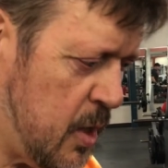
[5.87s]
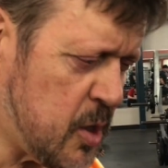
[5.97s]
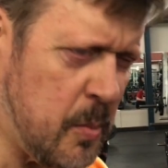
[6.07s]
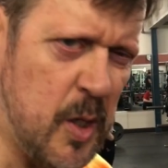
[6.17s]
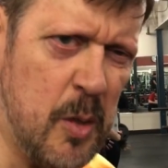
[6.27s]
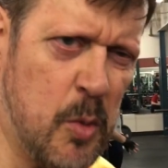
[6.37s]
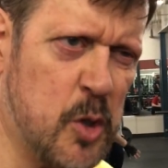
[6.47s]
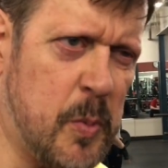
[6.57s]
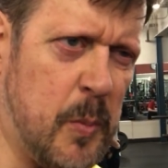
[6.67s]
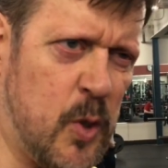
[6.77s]
something that
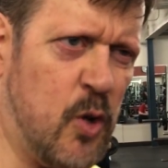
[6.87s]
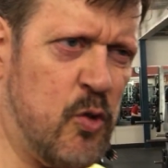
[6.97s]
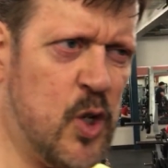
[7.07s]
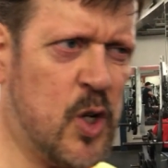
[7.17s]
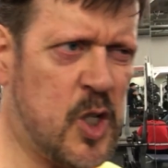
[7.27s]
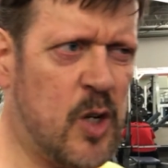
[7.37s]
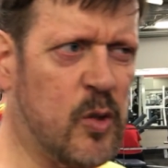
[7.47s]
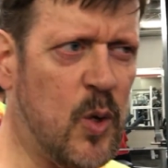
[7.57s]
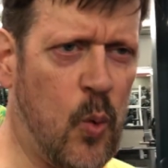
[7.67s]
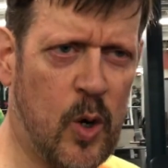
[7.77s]
most people don't
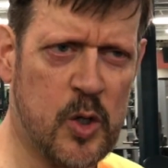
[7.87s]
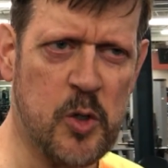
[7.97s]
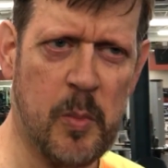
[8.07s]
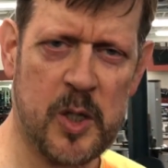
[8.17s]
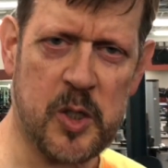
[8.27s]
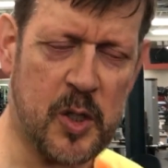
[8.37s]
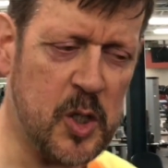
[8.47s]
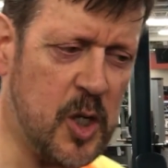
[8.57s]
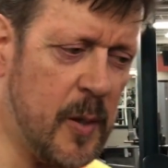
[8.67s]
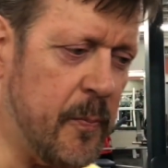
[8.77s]
generally work too much at the
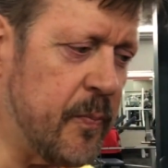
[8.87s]
gym.